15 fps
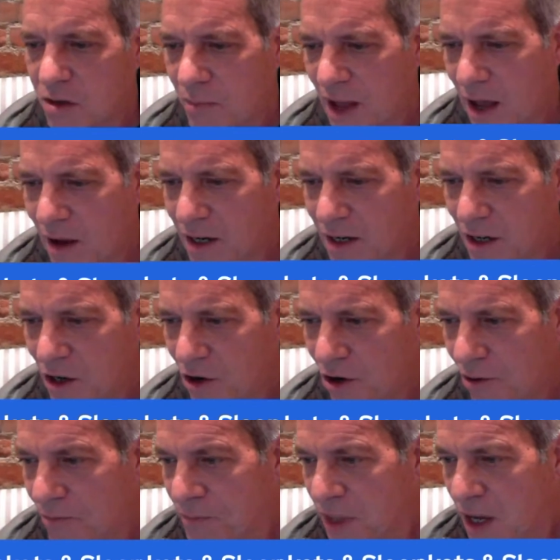about in
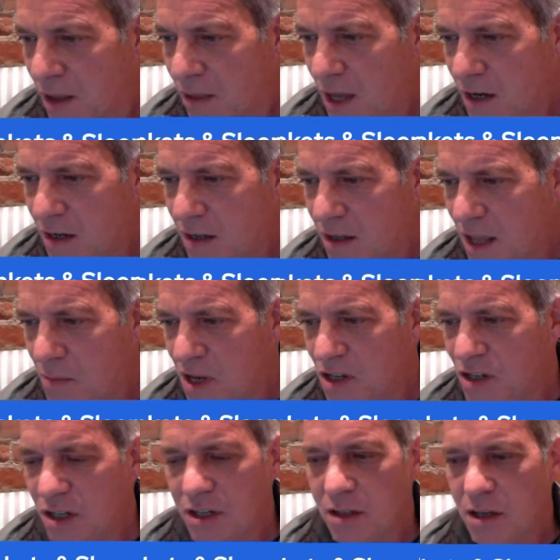here. They
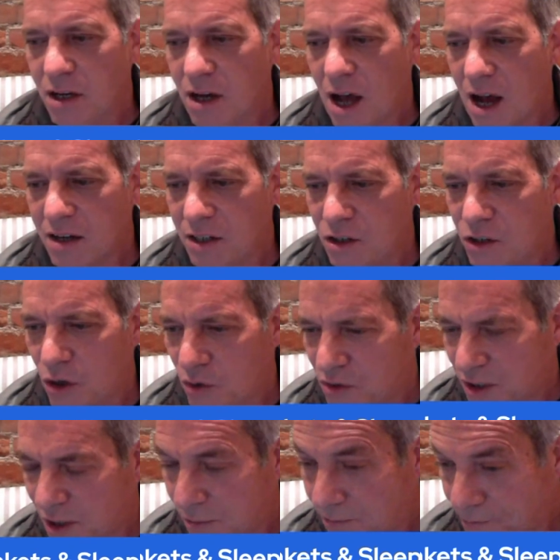mentioned the
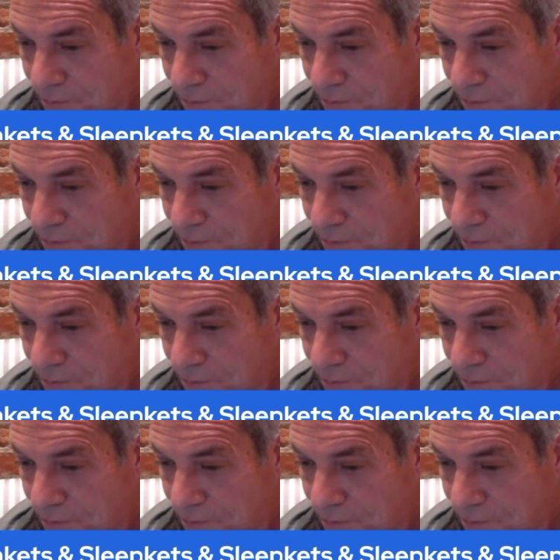oxytocin.